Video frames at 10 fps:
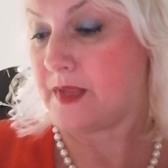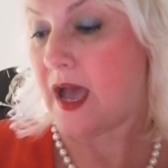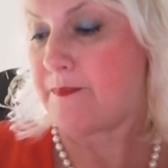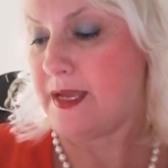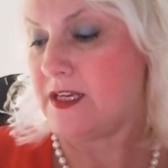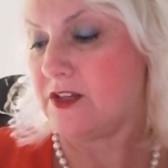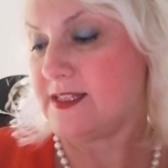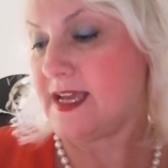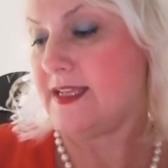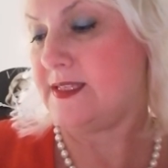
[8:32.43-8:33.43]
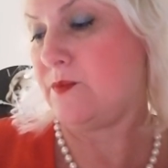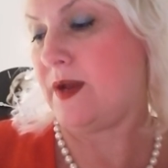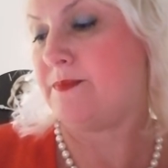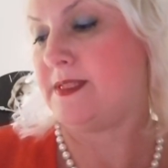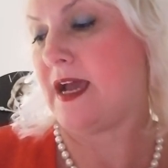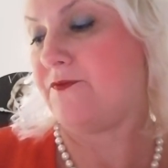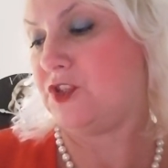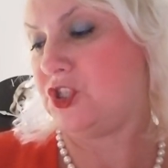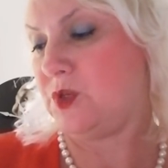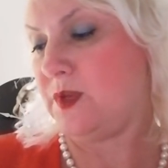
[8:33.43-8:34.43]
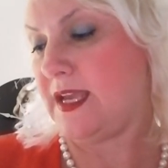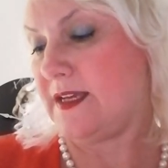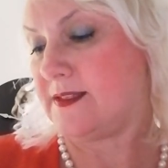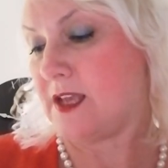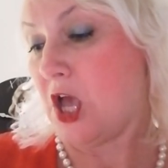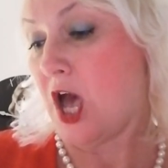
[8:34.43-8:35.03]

I've been on a dating website for 2 years,